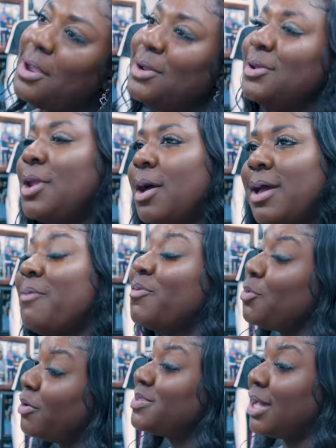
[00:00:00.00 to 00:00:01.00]
No, I'm from
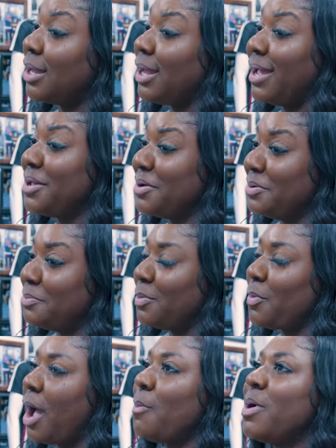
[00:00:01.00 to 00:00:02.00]
North Tyler. I am.
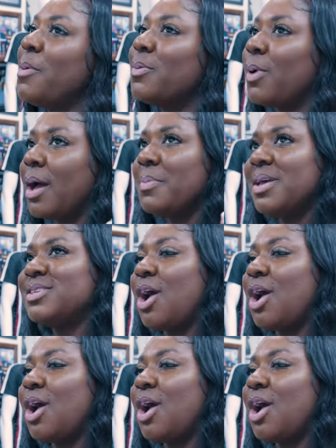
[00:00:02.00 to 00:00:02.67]
I mean,